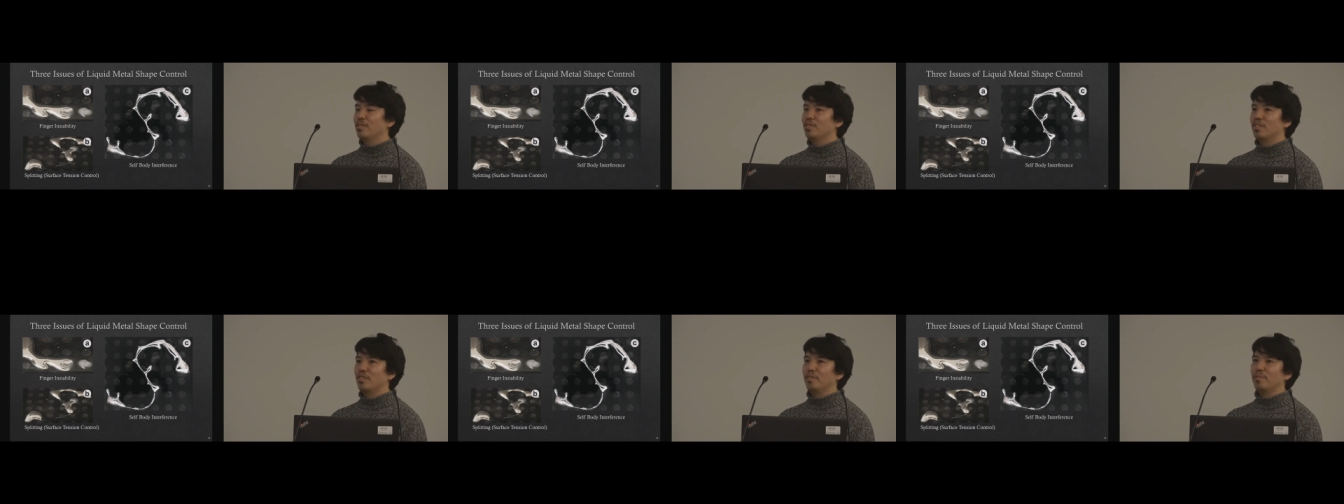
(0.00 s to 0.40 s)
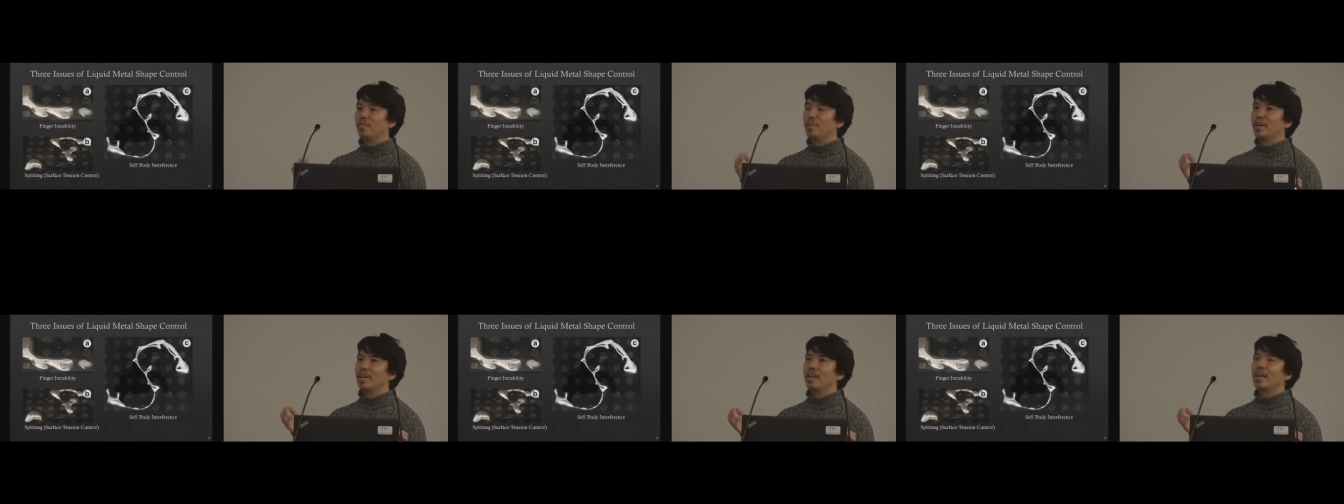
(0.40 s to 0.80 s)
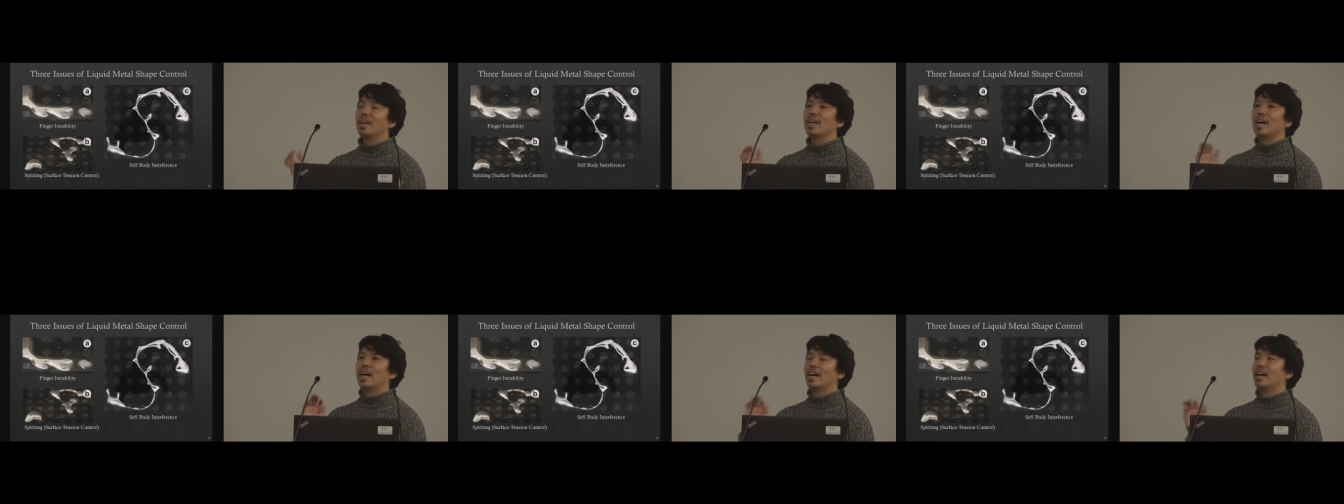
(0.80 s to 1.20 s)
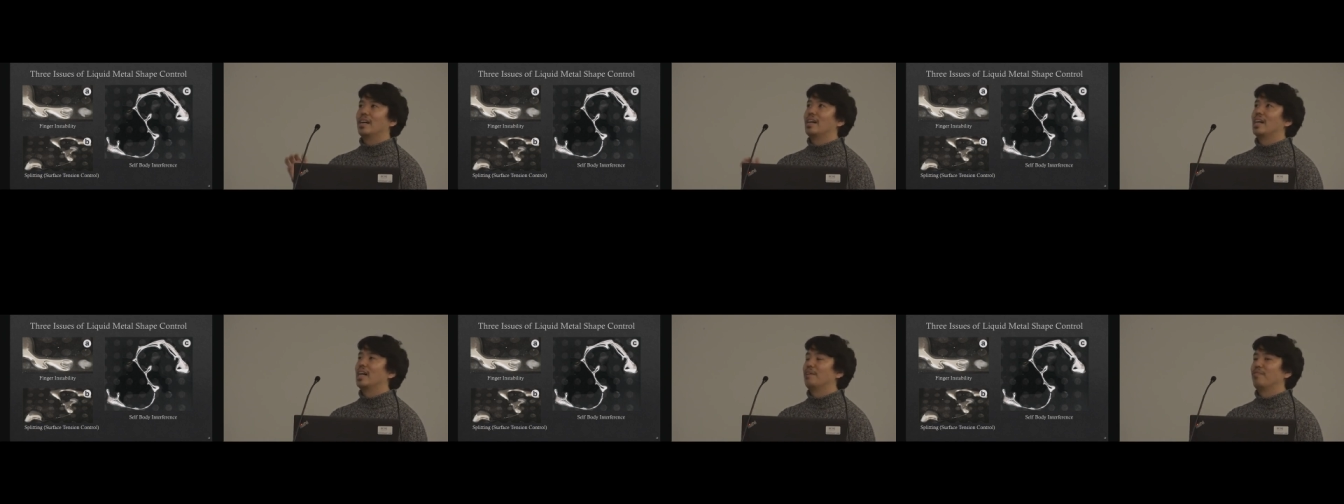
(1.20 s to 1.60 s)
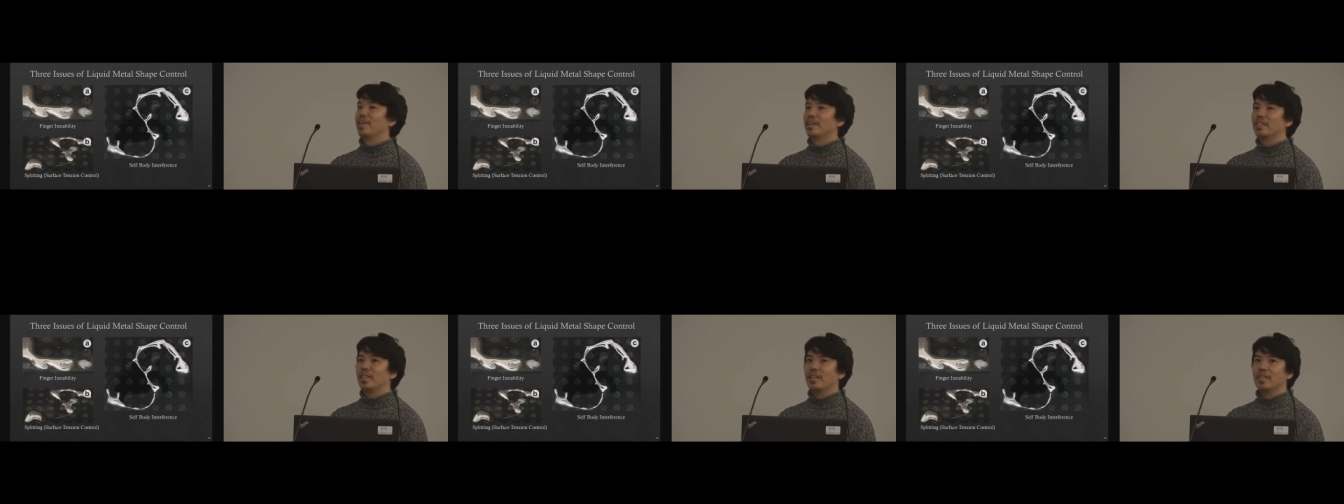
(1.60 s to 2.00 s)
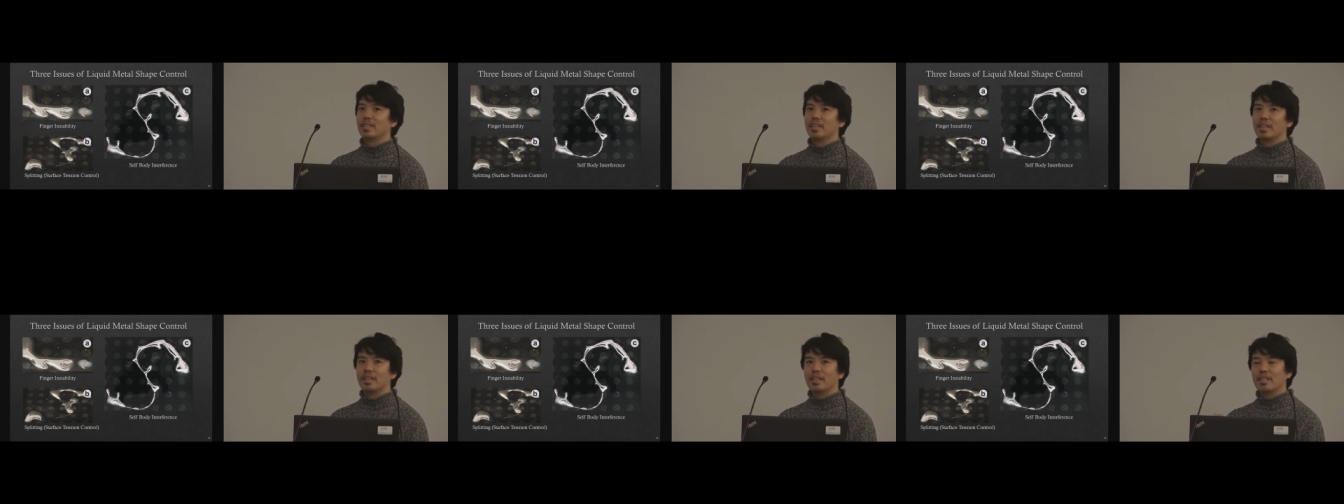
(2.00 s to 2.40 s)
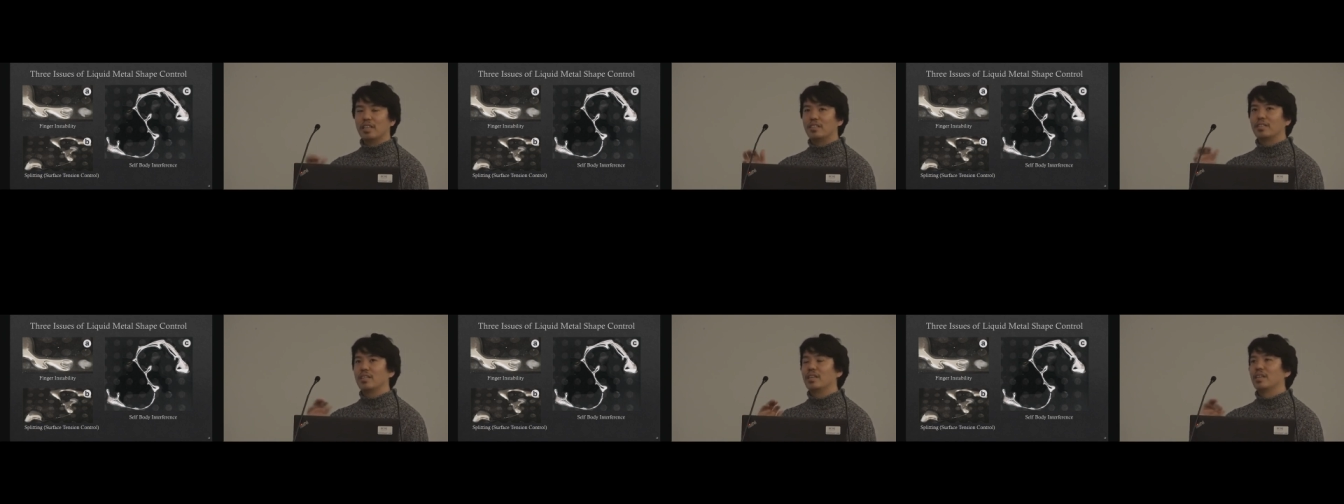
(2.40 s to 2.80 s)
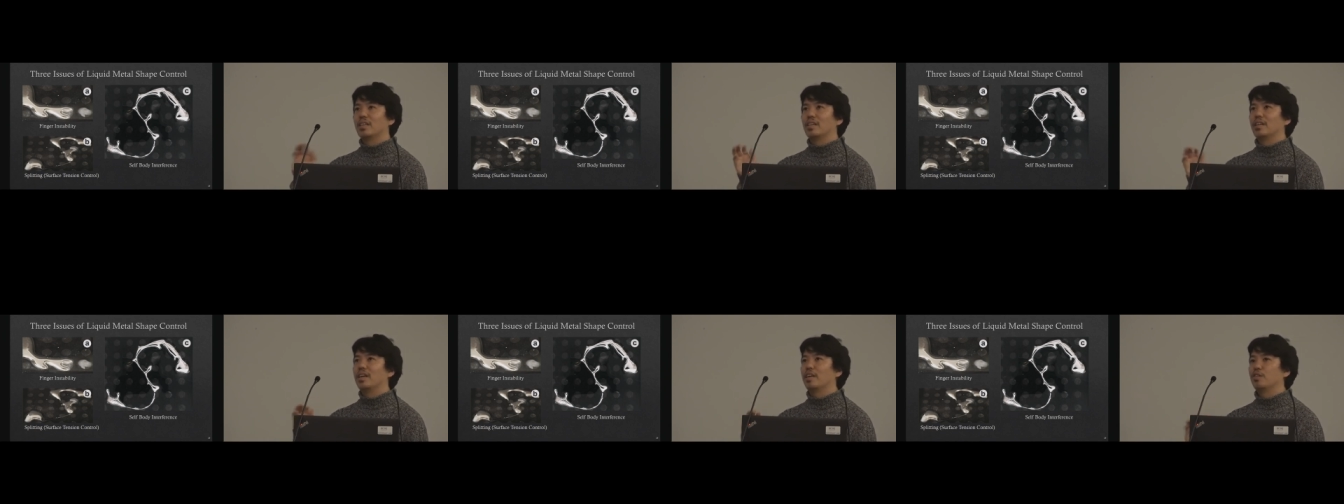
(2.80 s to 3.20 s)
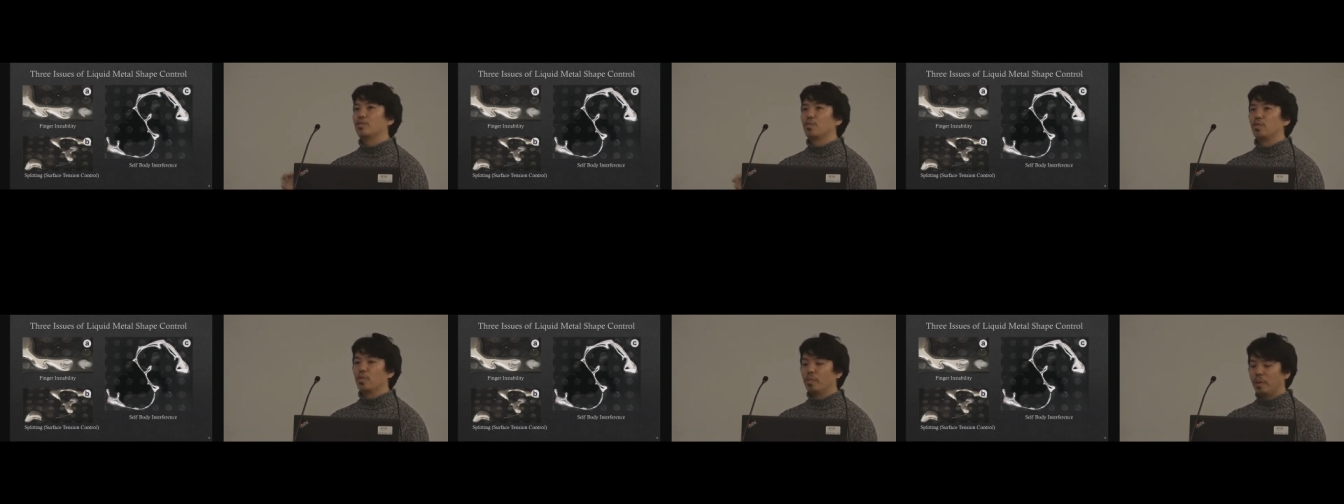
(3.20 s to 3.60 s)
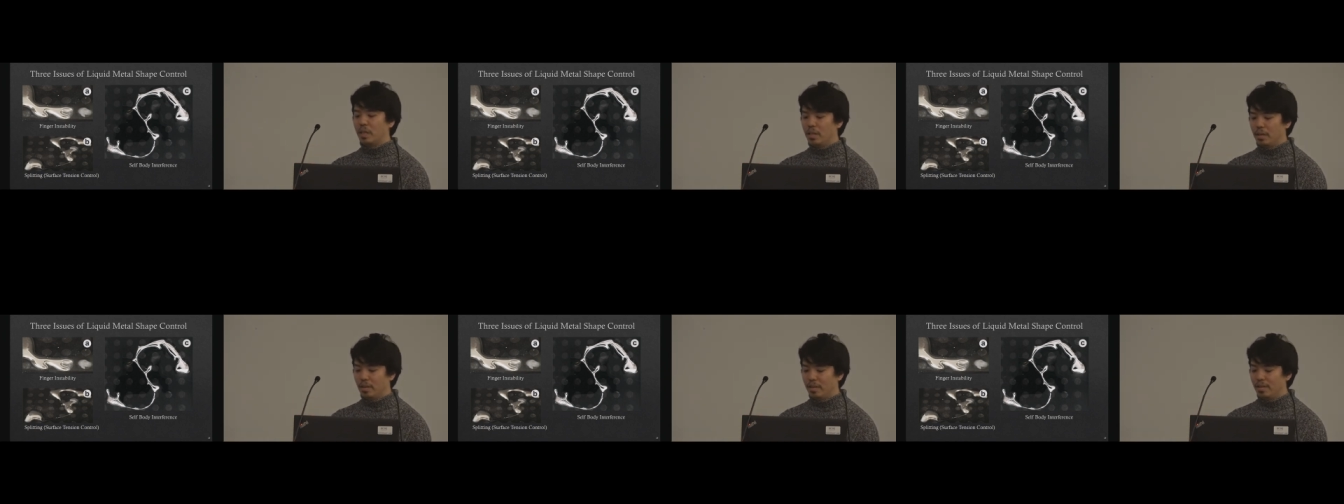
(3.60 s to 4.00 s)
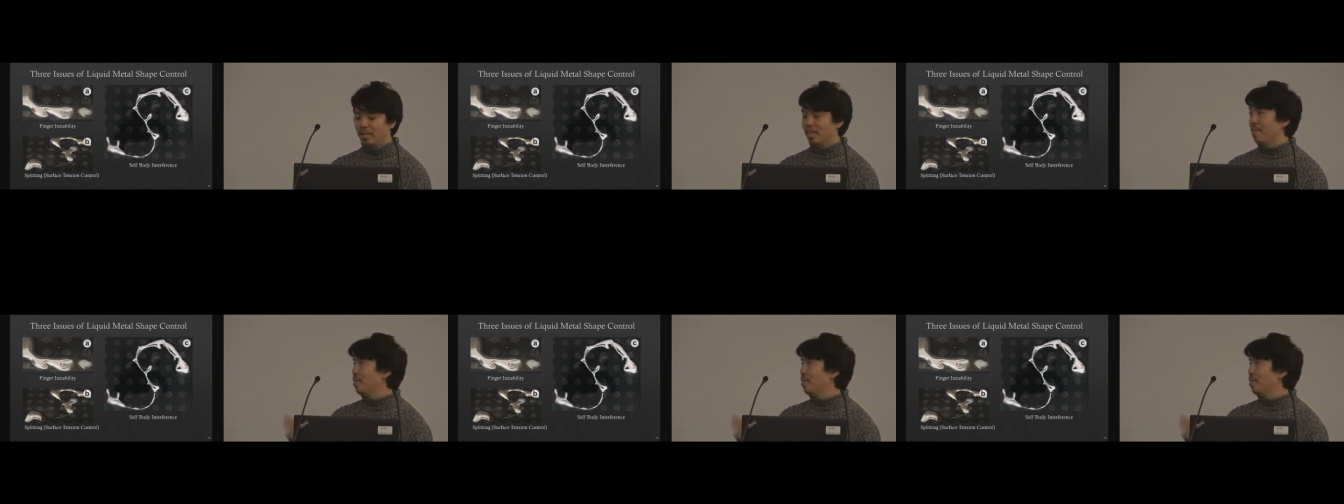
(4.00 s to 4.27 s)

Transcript: by themselves by affecting this electrode pattern.